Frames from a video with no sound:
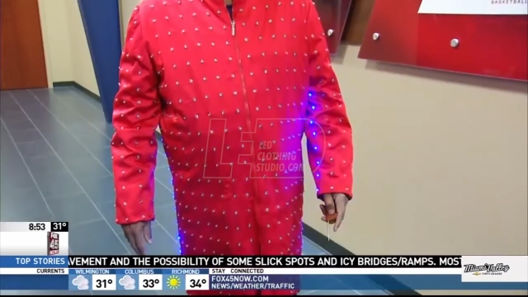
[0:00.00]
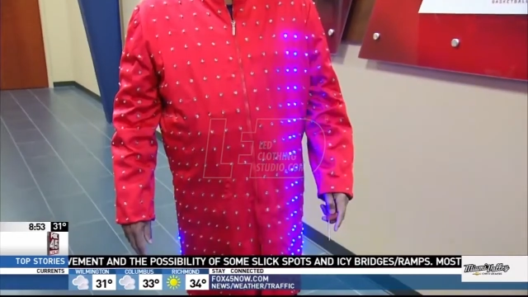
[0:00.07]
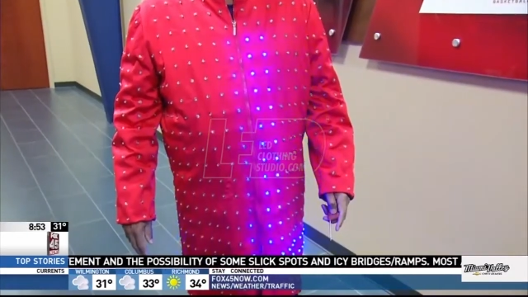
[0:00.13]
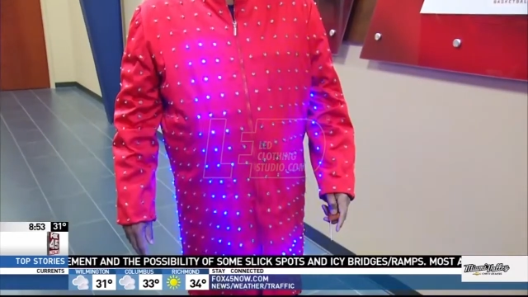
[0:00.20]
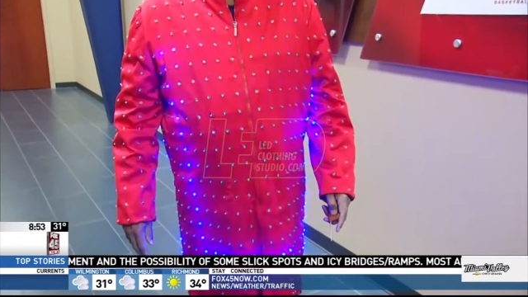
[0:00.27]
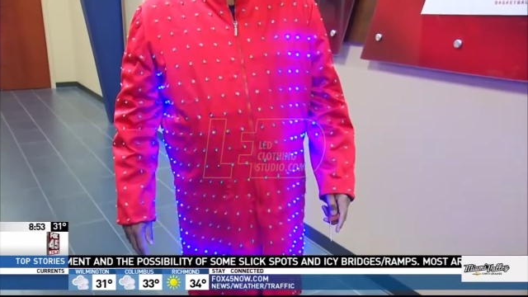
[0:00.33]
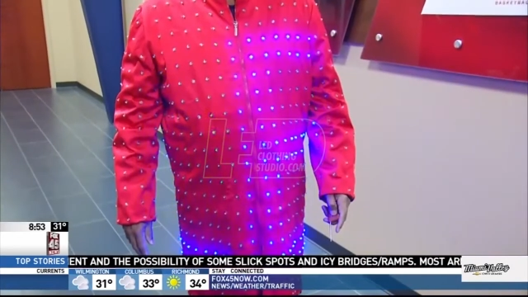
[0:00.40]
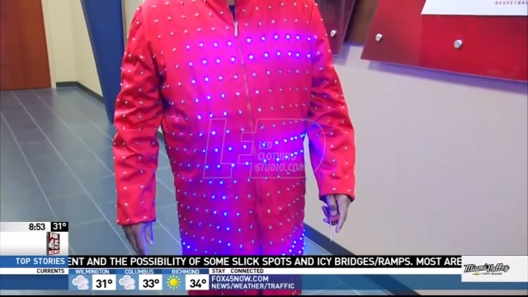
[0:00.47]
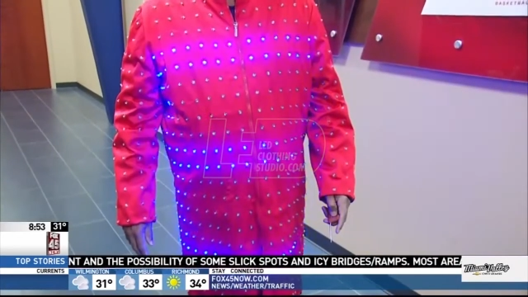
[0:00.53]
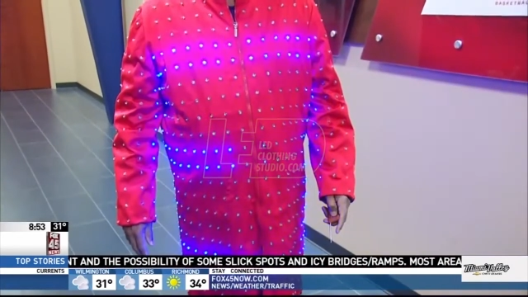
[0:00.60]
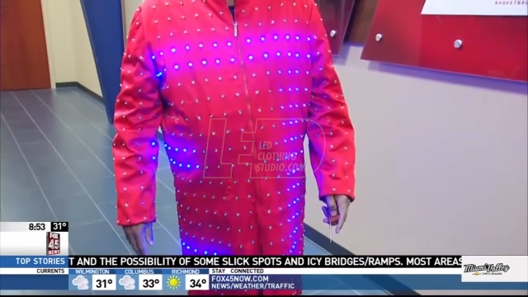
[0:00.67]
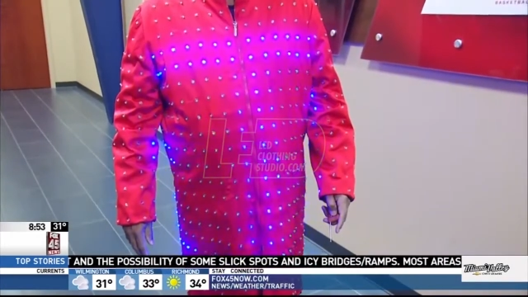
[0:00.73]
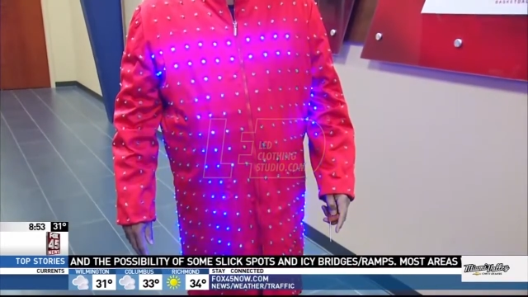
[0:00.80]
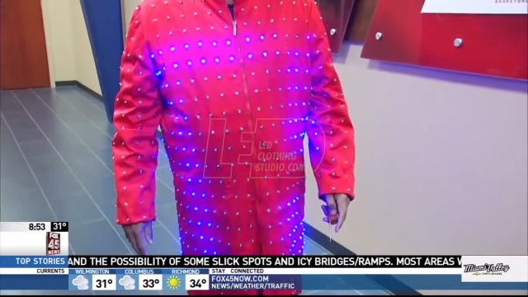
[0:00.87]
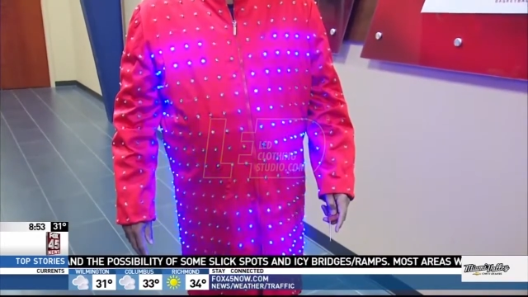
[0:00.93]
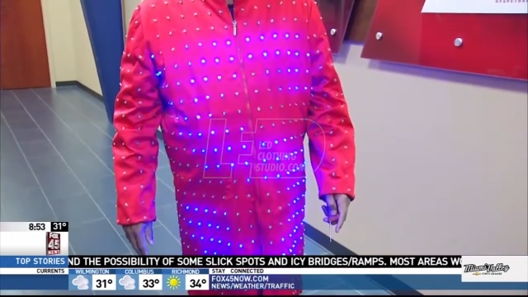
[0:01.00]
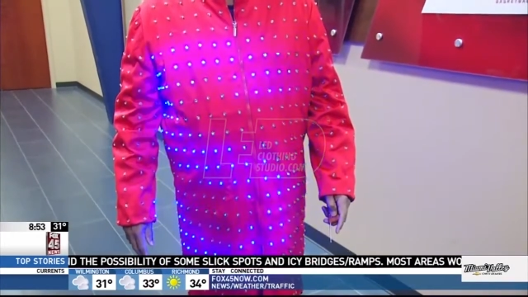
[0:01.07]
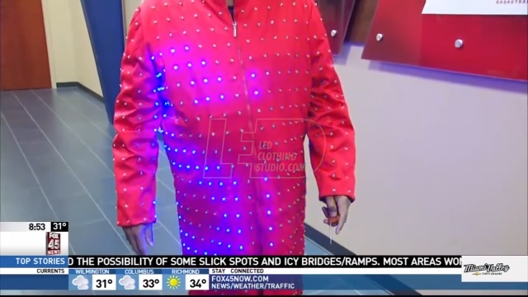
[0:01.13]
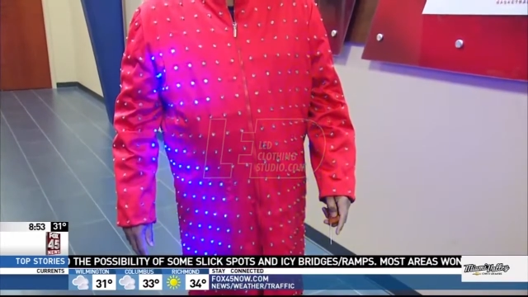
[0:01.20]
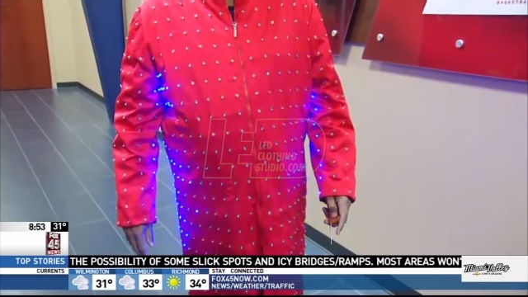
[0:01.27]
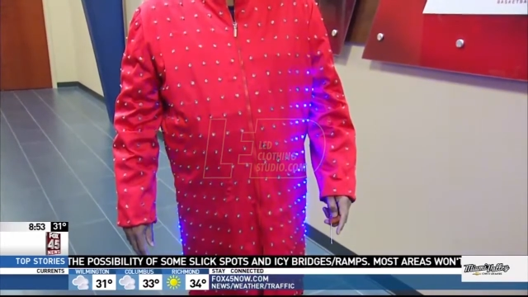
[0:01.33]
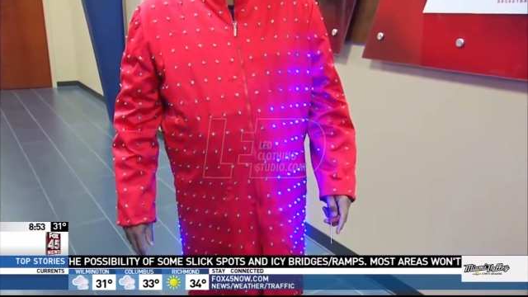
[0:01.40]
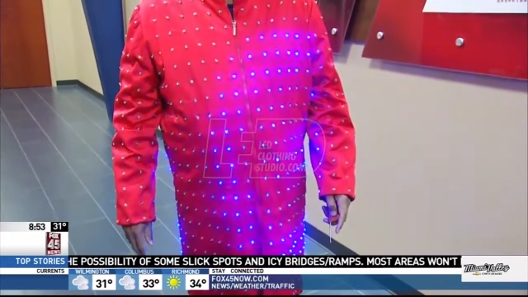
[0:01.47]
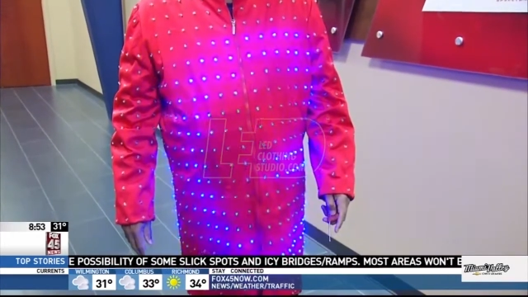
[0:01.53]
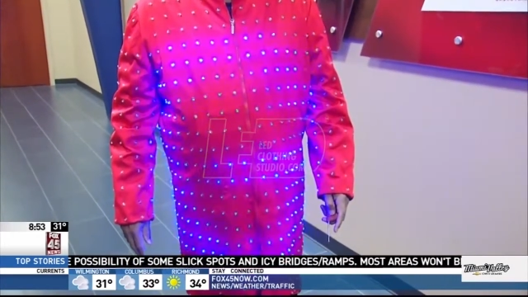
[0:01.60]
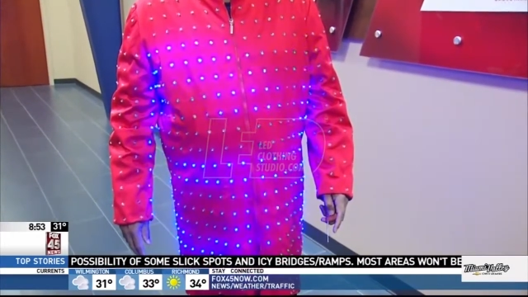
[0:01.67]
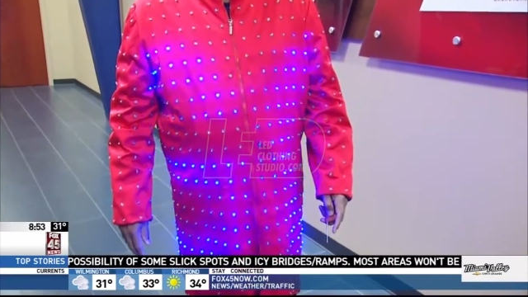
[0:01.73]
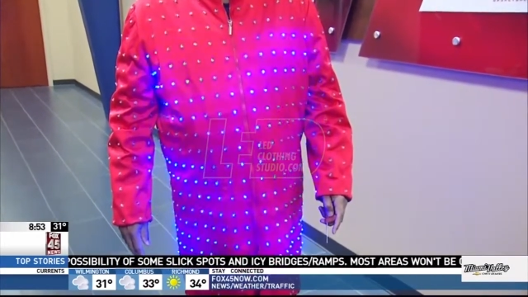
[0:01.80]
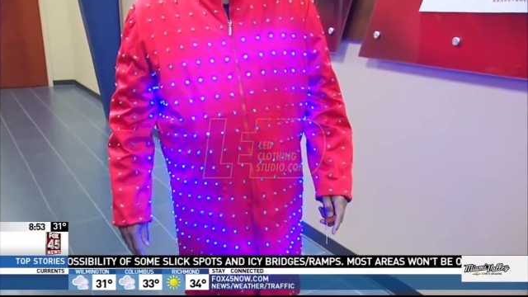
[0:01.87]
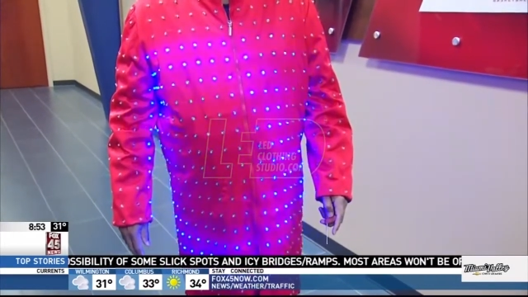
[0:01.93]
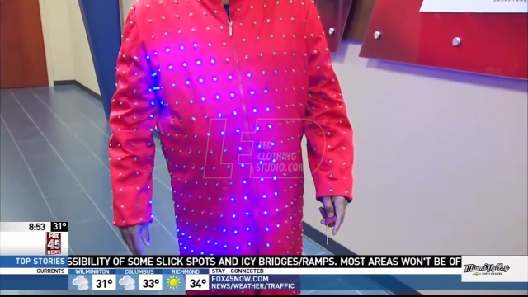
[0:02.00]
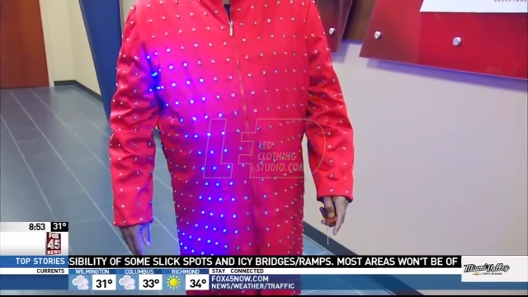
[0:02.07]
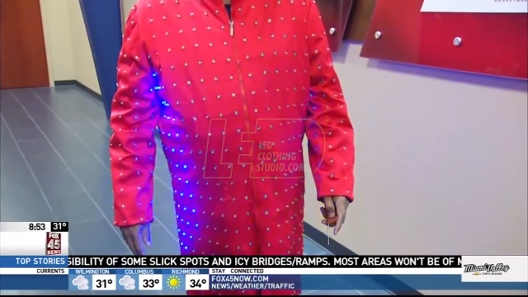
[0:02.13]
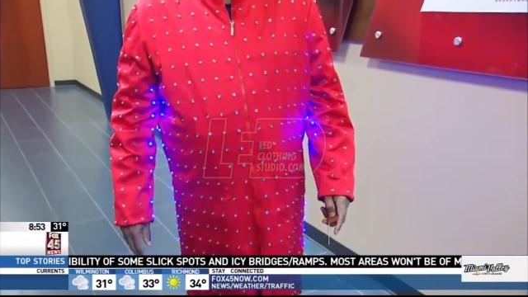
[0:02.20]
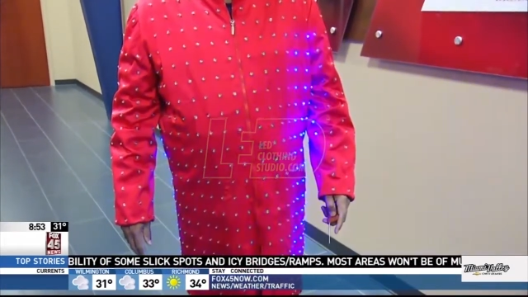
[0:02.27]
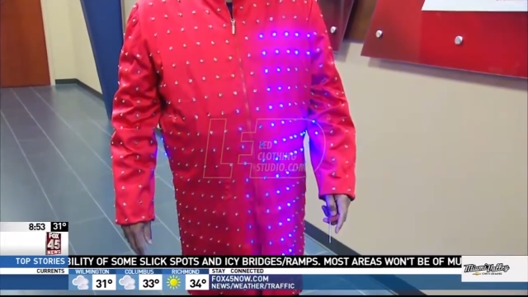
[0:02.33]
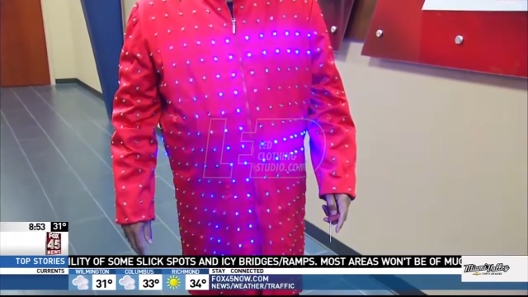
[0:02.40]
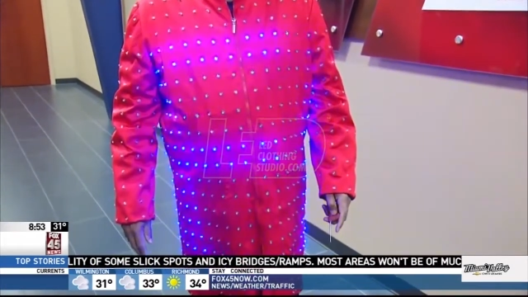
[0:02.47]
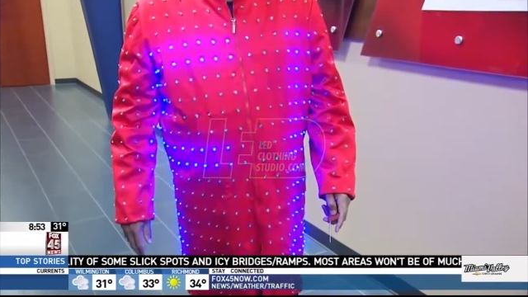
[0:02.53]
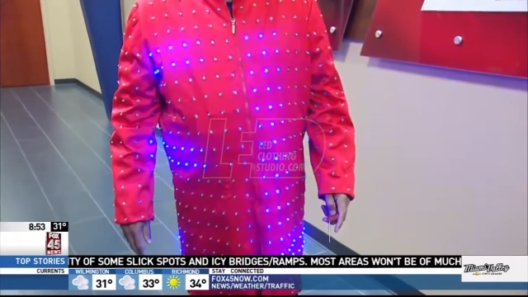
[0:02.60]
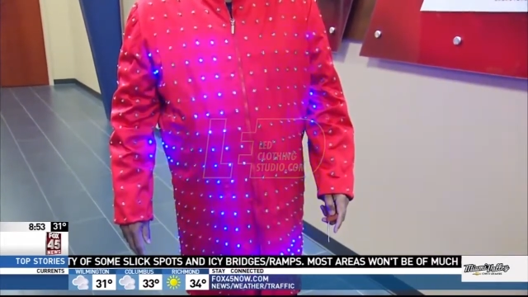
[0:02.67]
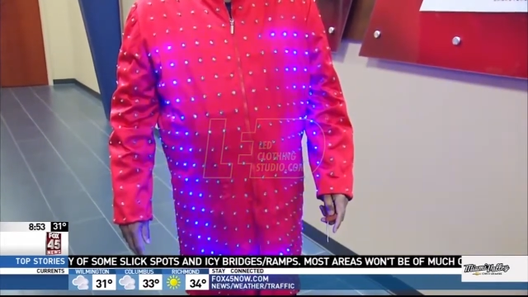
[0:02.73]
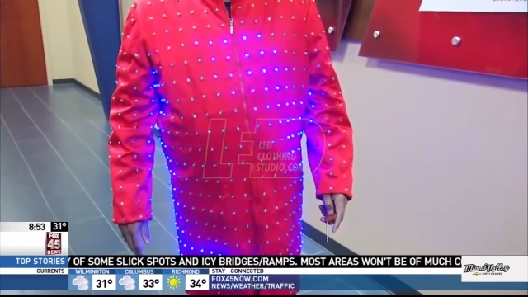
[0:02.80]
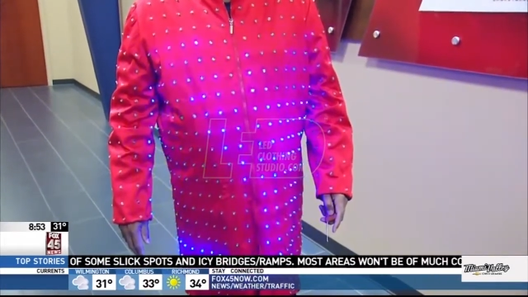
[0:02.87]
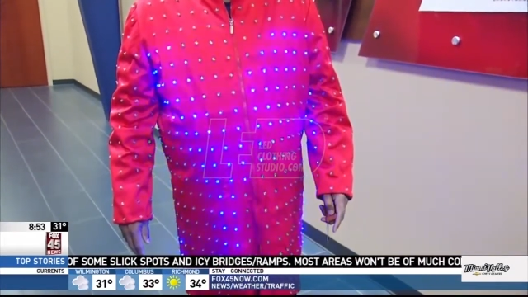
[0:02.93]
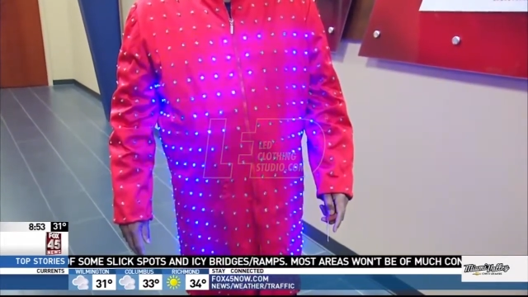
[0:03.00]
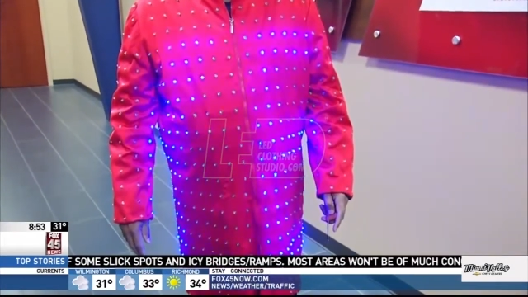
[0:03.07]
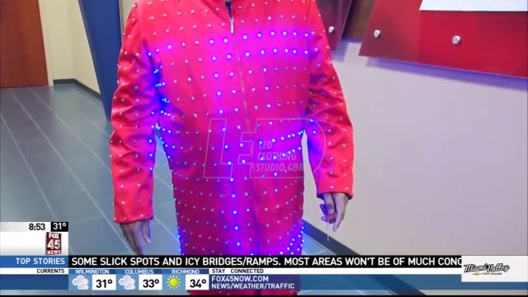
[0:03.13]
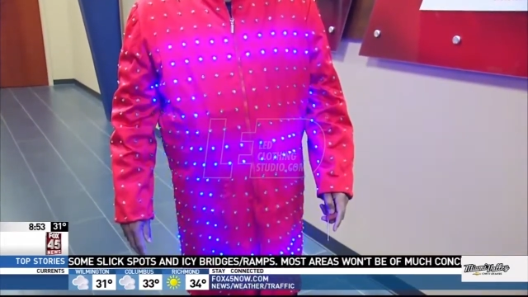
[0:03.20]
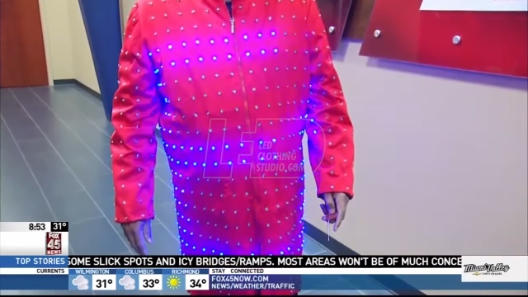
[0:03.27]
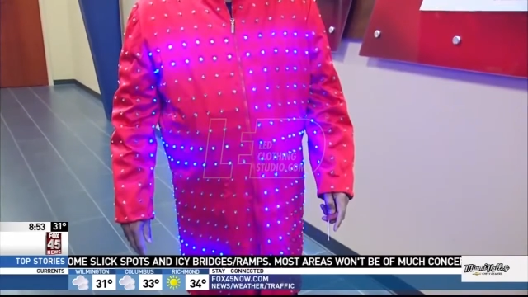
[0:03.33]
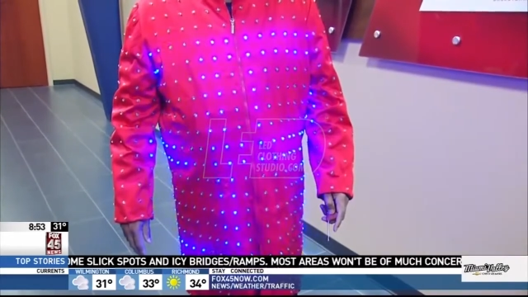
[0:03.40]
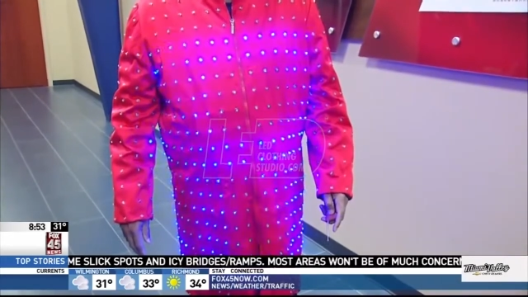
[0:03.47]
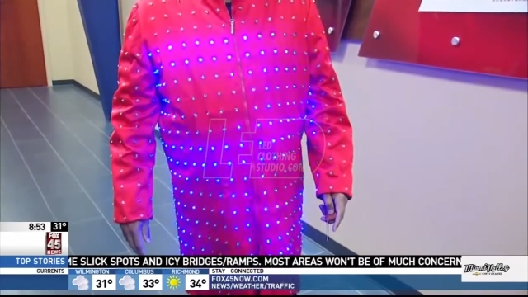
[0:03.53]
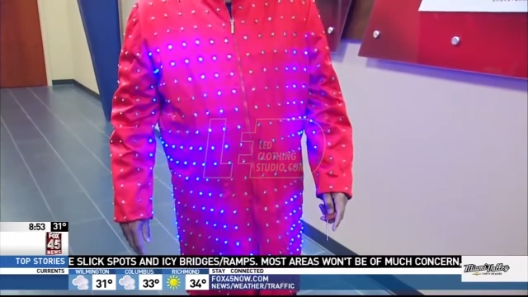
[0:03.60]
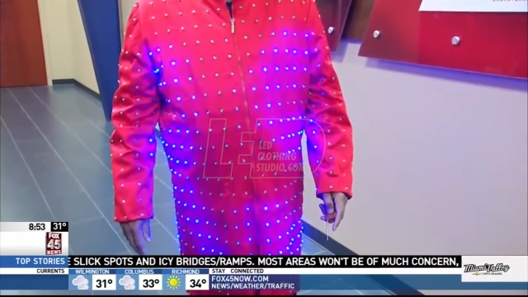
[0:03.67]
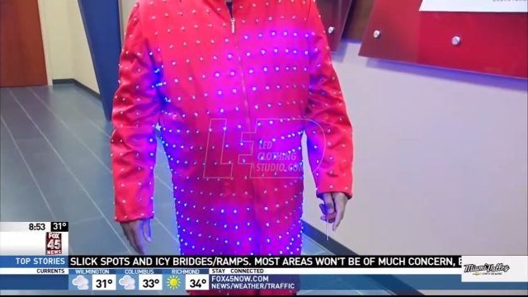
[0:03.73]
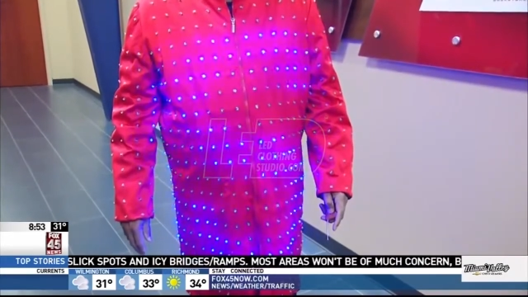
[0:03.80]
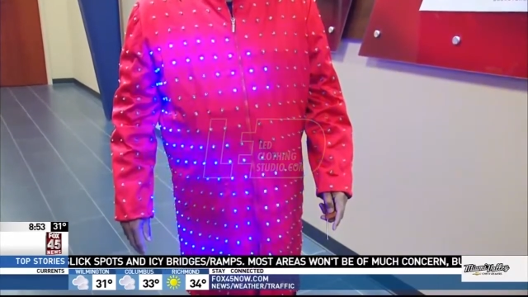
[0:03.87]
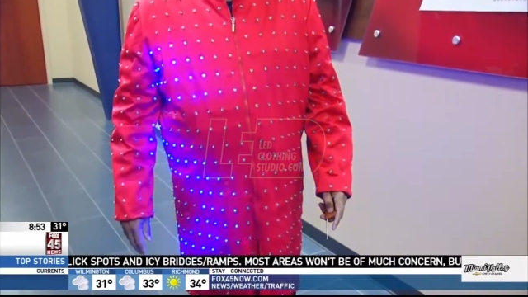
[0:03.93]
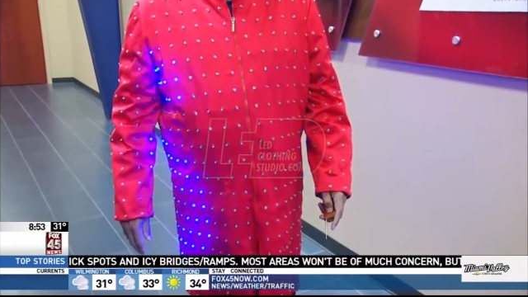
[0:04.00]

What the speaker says: No face is visible, so there are no lips to read.